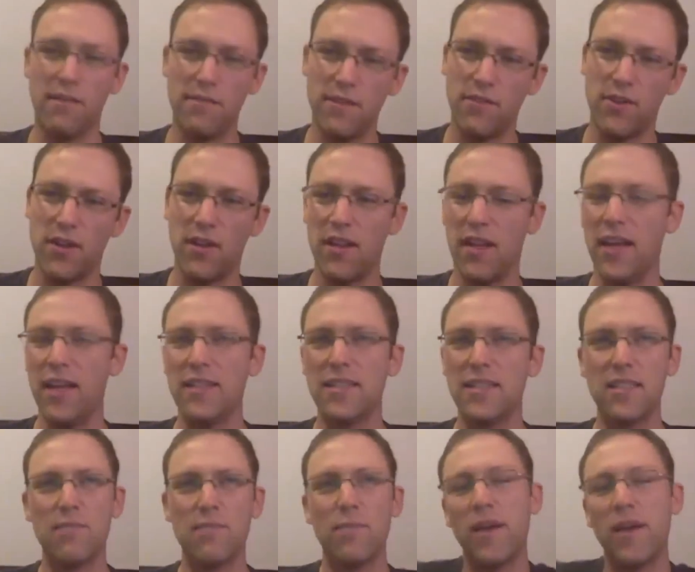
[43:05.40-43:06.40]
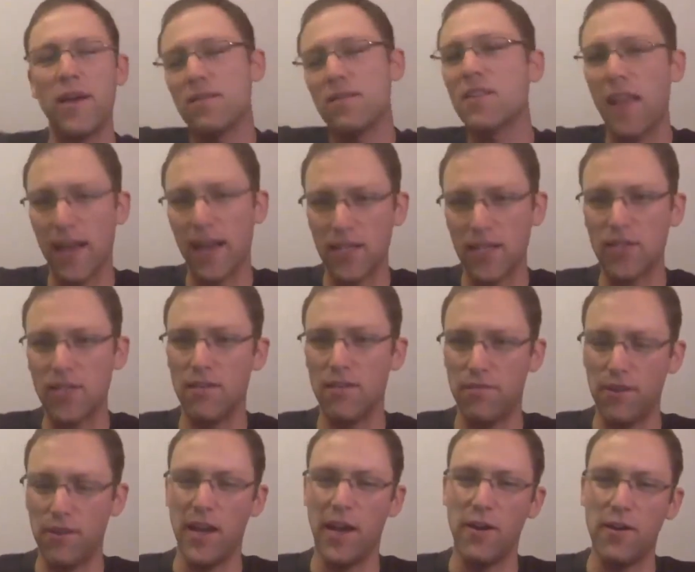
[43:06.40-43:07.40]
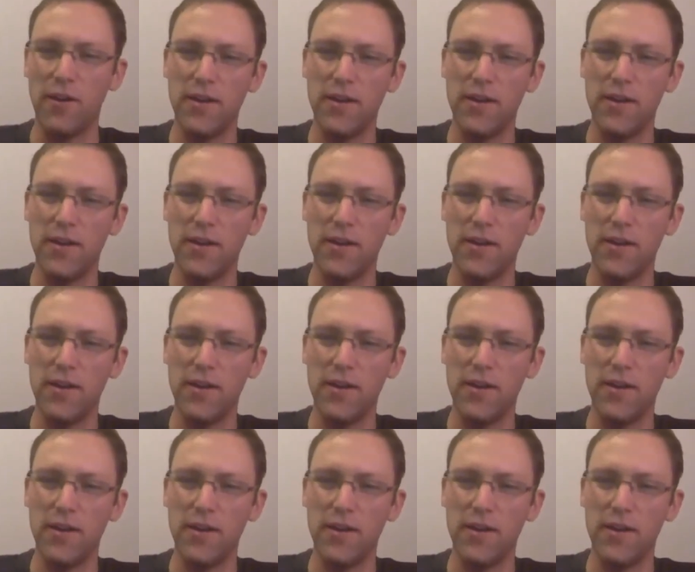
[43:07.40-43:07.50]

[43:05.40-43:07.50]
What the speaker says: of different clients. But Slack is good for now.